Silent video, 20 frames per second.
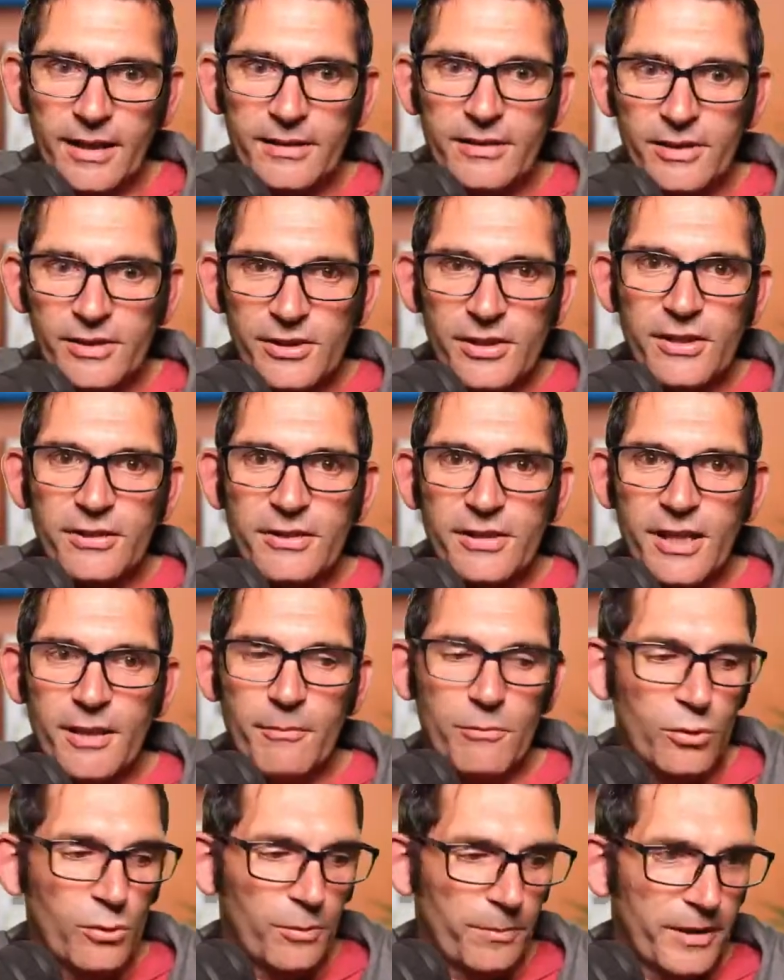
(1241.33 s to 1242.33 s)
as I start to
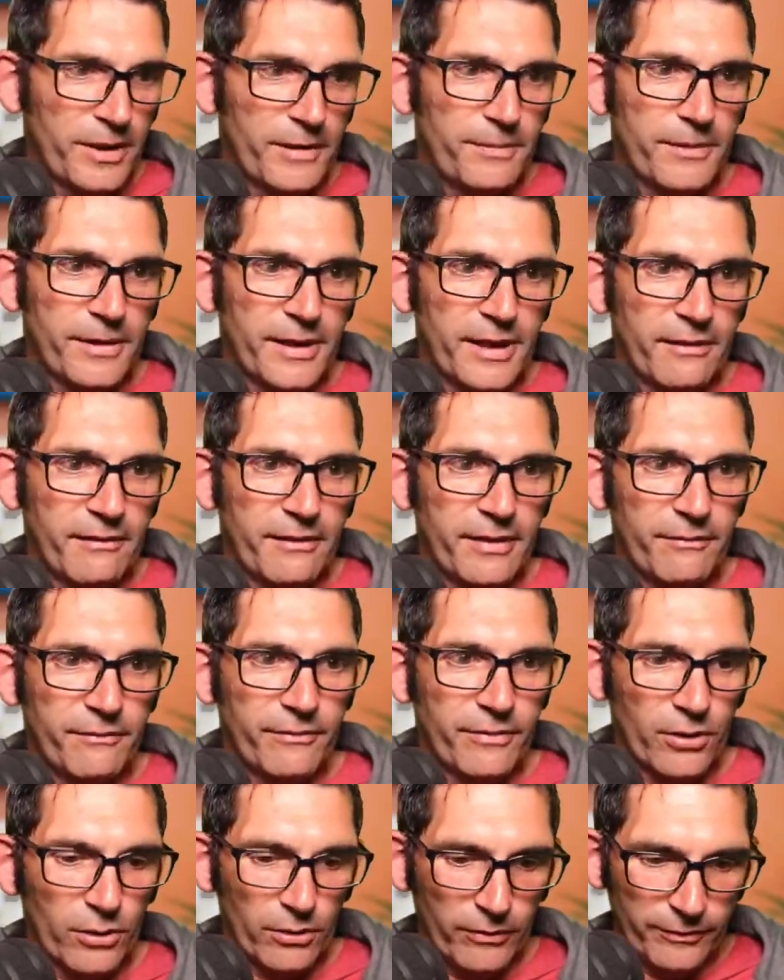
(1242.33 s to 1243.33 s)
get more people here and
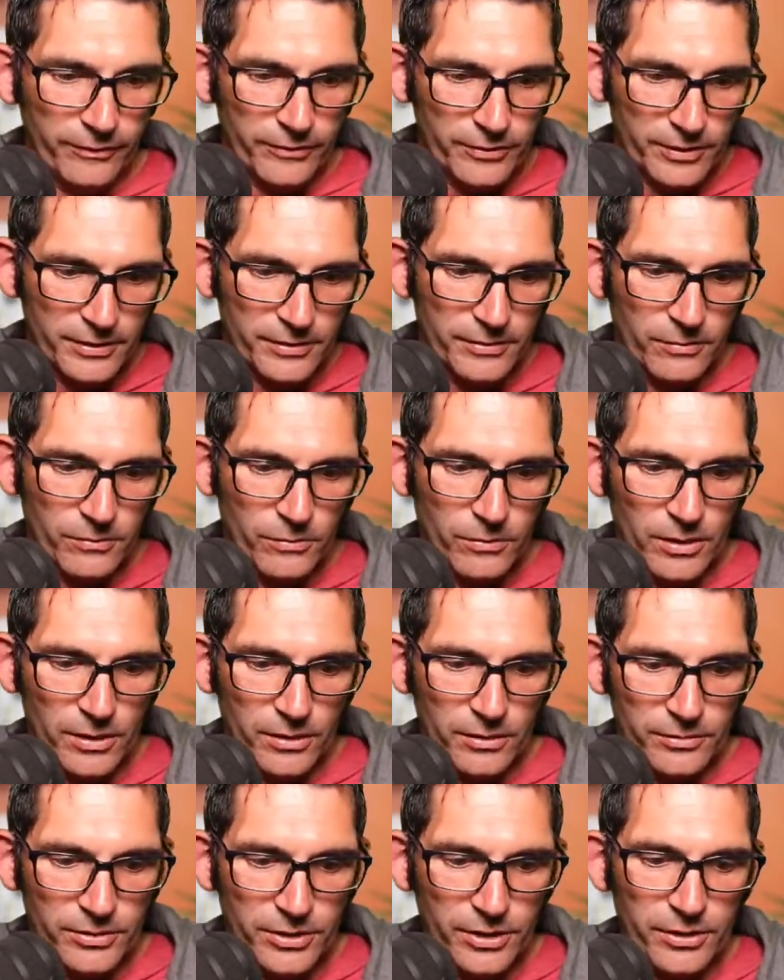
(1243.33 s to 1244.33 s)
involved,
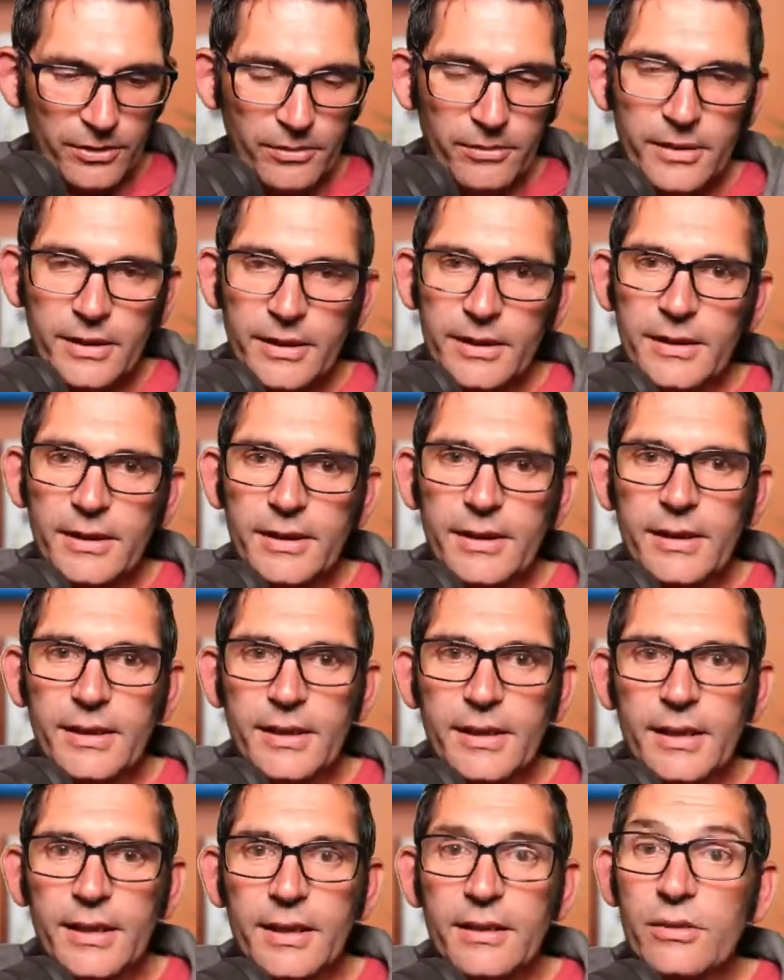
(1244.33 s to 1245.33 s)
what I'll do
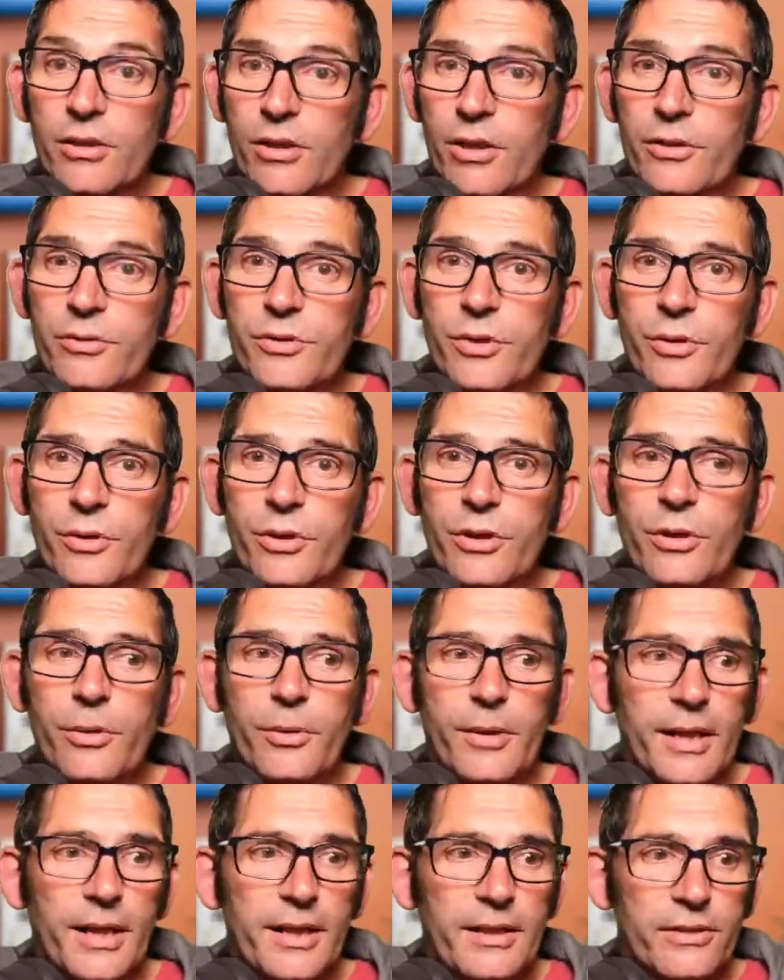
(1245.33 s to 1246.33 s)
is I'll go to a
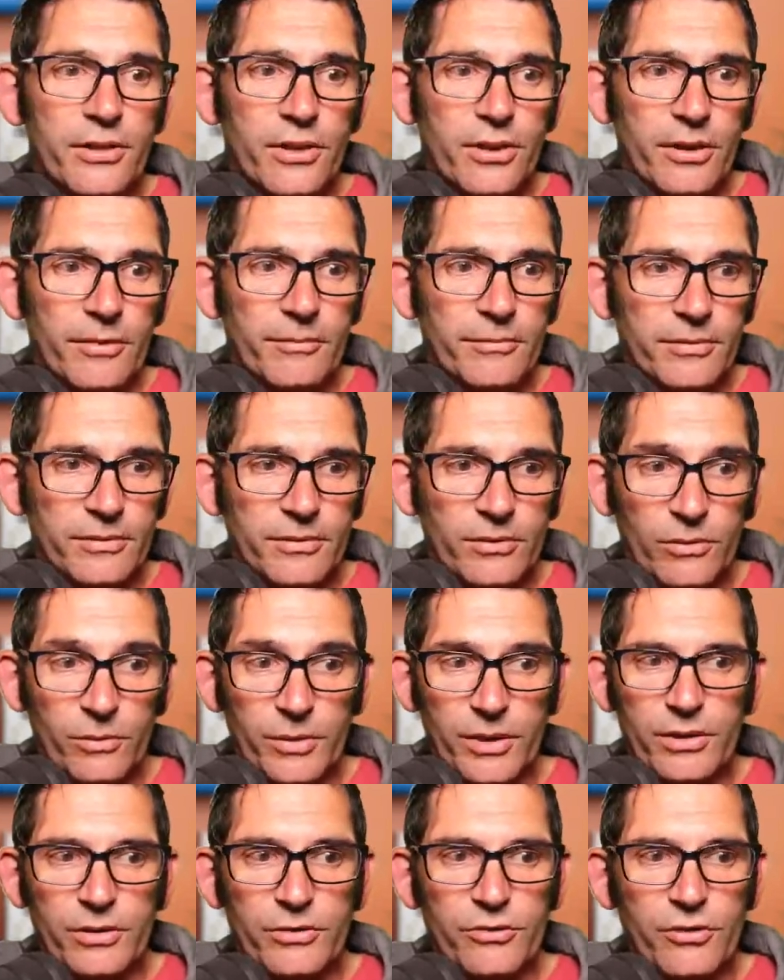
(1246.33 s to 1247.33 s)
Q&A time,
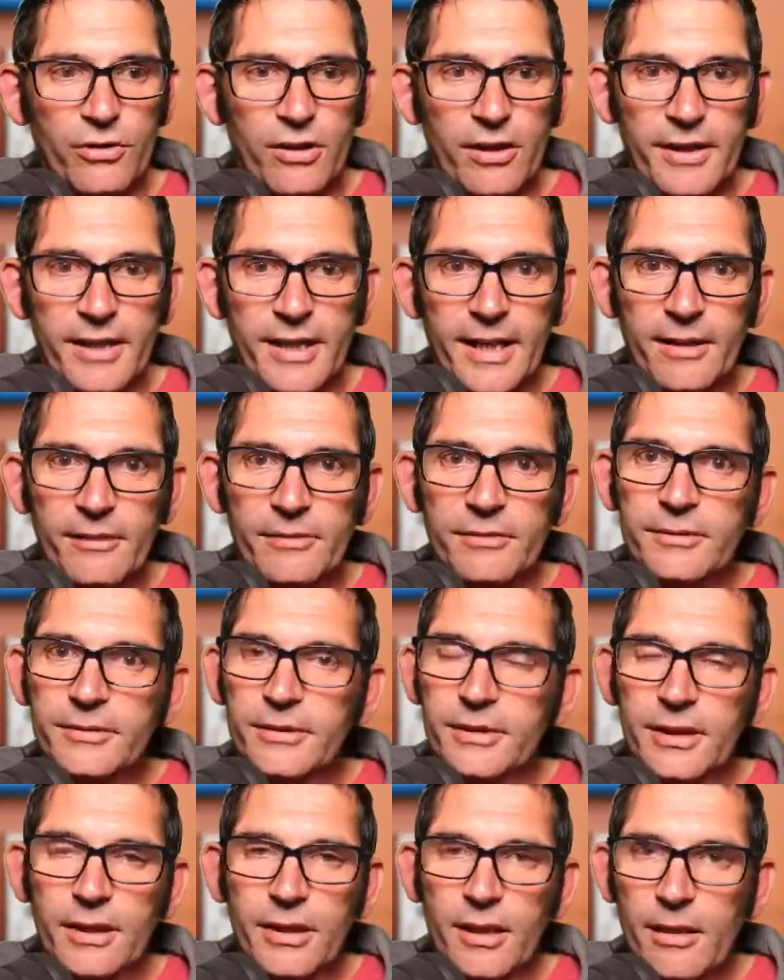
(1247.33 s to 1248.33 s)
or we could try it now,
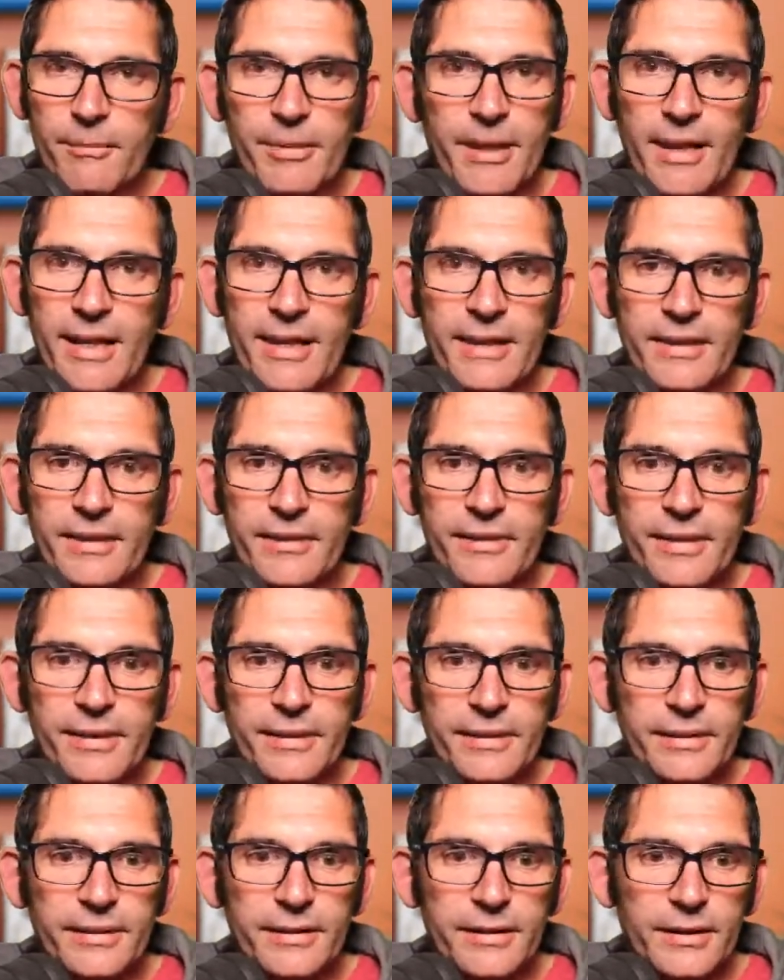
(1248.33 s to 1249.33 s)
about
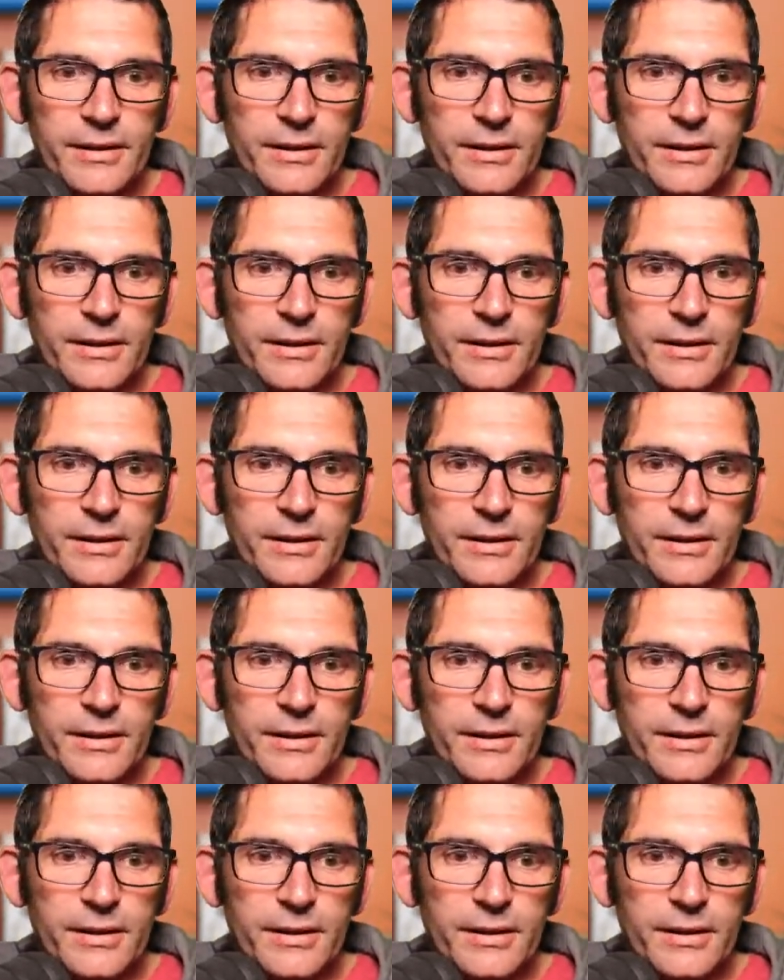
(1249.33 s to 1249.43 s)
anything.